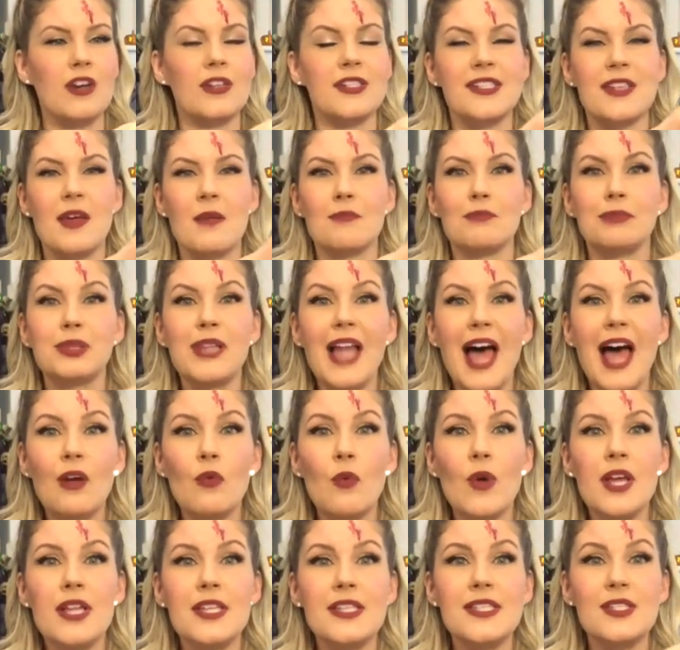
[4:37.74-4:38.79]
some black
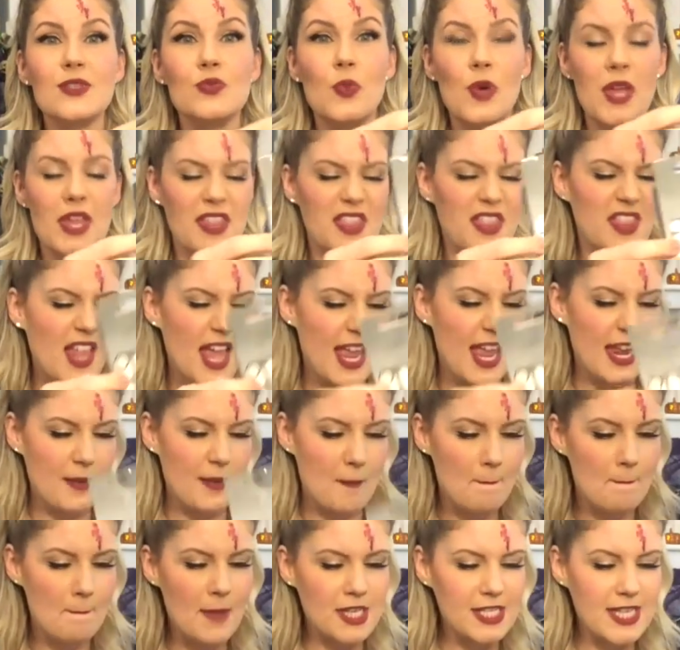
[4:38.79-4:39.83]
ones with like
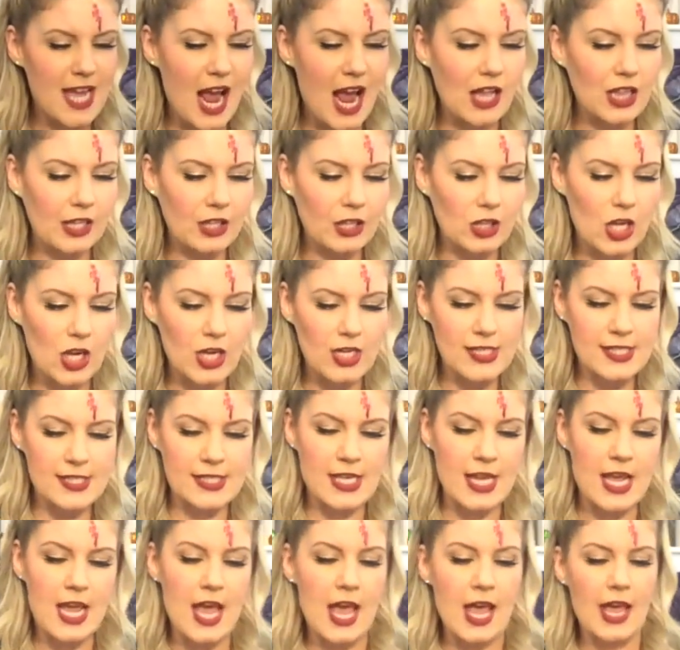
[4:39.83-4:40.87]
metallic
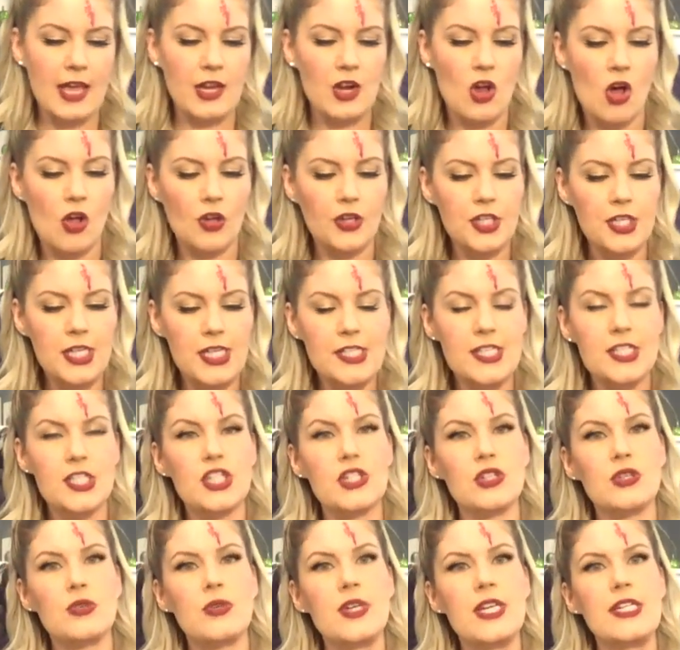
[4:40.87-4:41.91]
looks. And all you need to
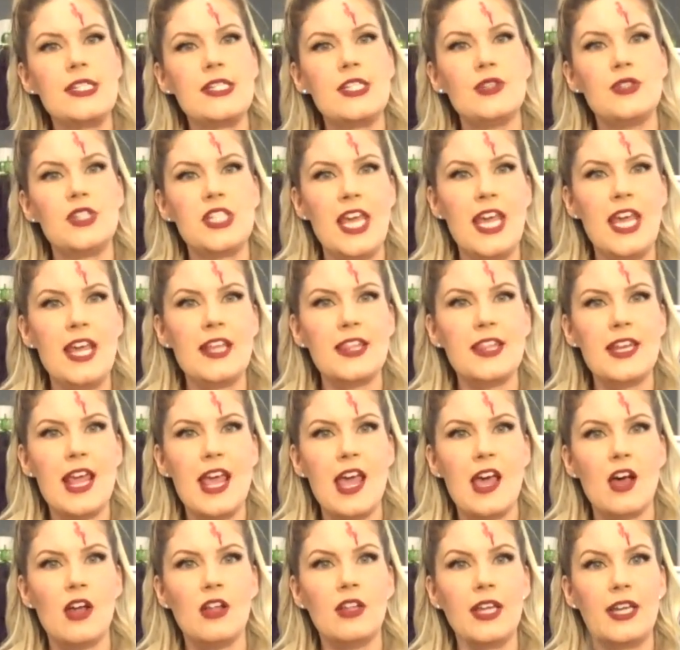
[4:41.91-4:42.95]
do is you take the
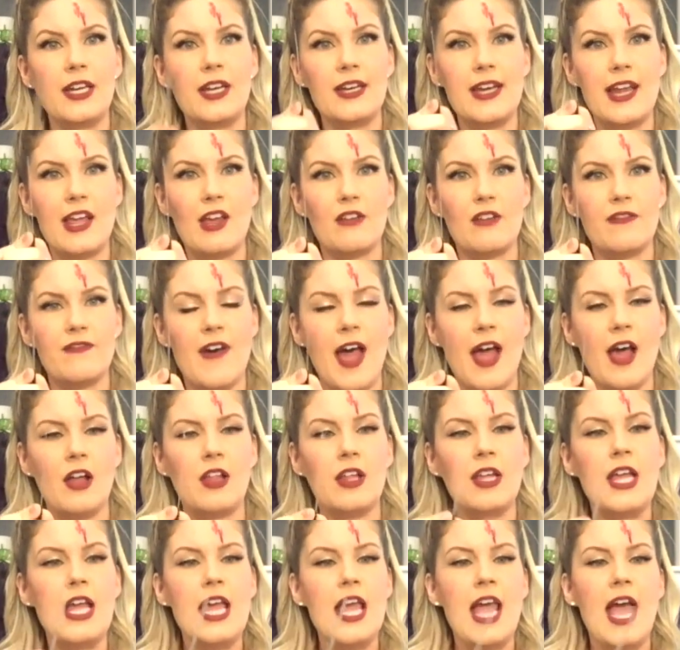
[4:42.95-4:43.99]
nail in a nail
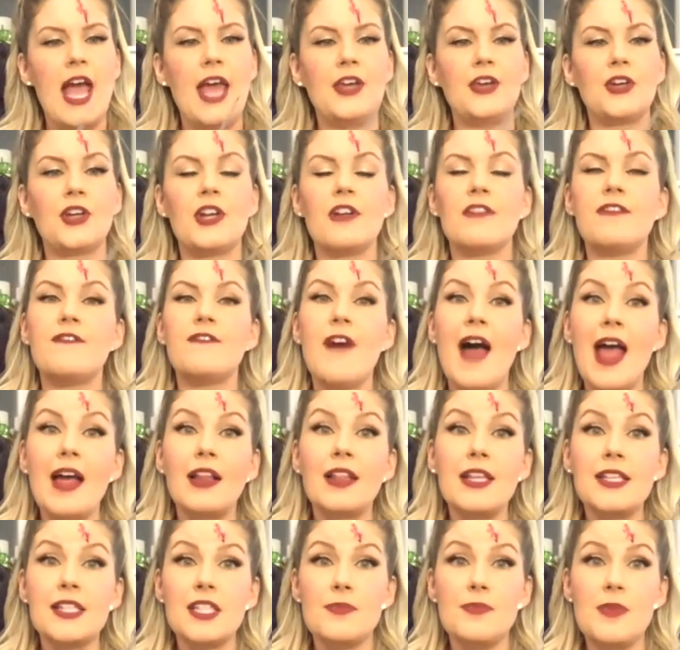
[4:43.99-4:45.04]
file and you're going to file
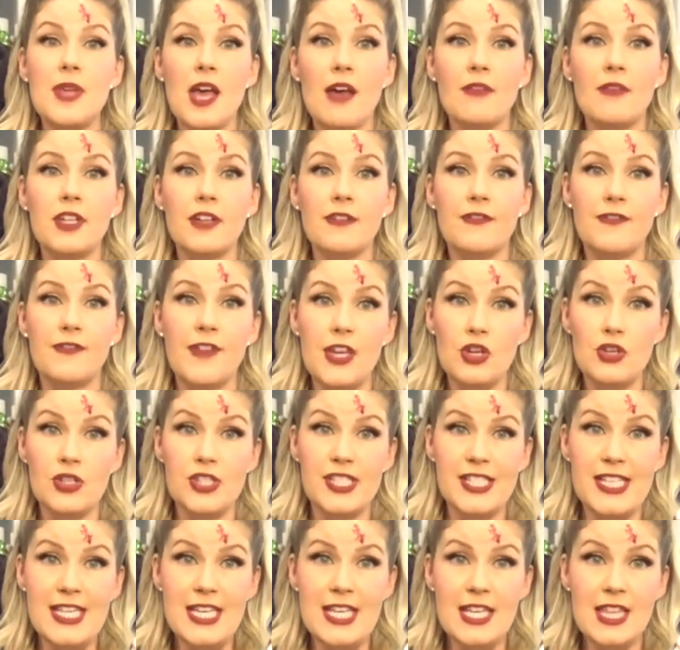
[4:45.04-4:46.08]
it to be able to fit your
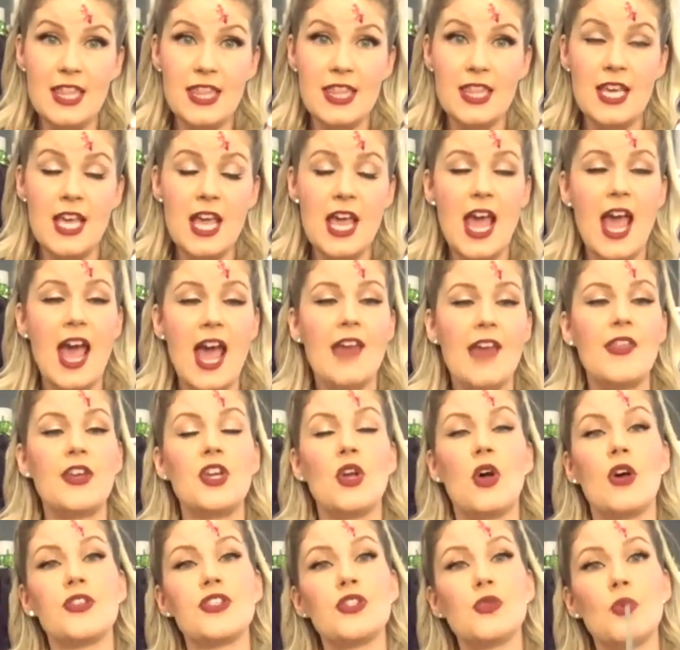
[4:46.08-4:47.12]
teeth. And then you
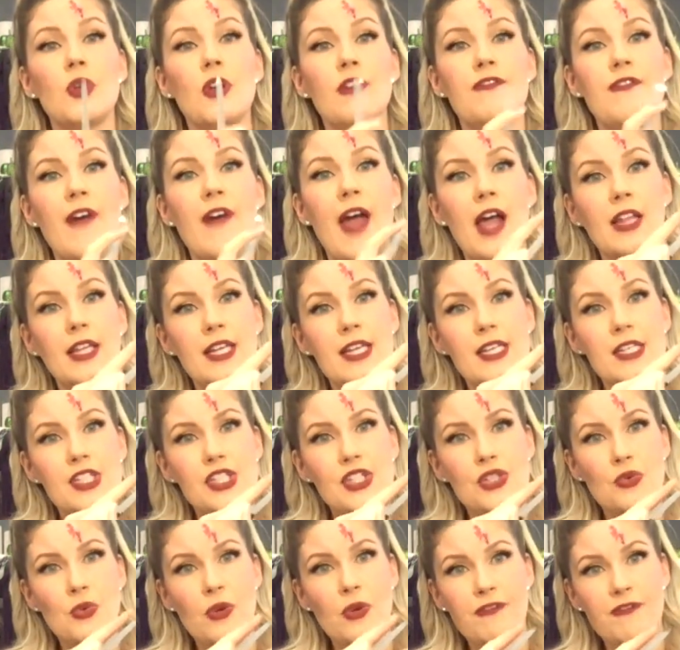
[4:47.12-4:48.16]
also want to file it
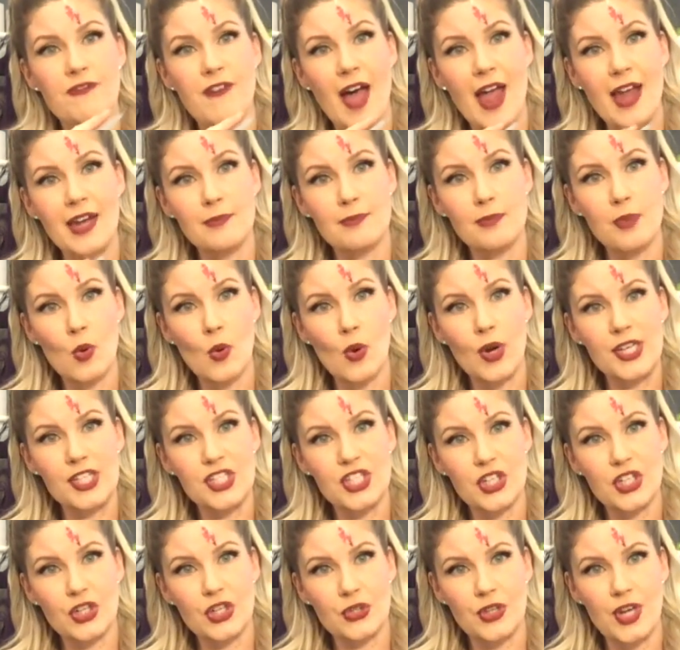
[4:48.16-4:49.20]
into a fine point
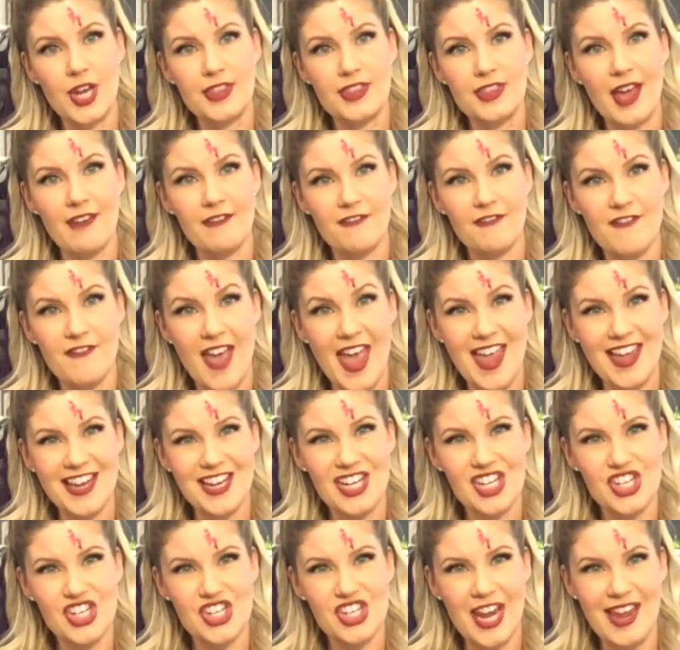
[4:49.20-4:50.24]
to create that fang
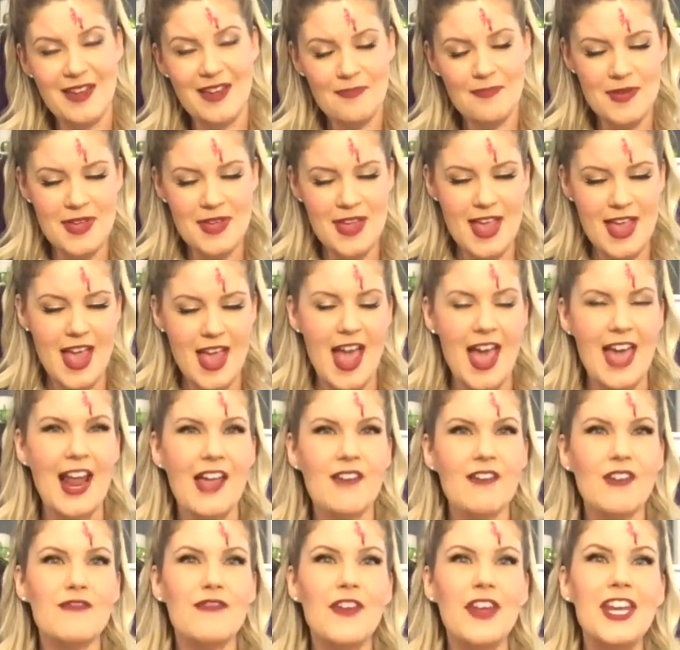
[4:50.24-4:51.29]
shape. And I
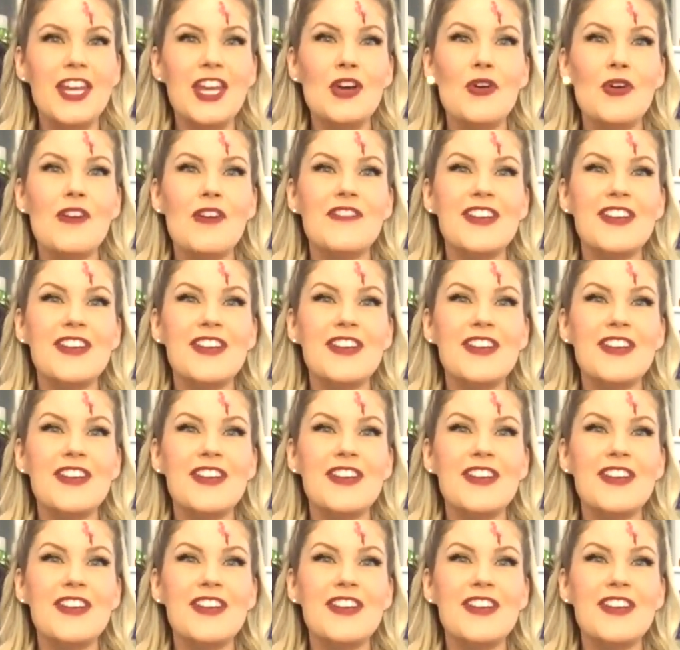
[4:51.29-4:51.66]
have a video of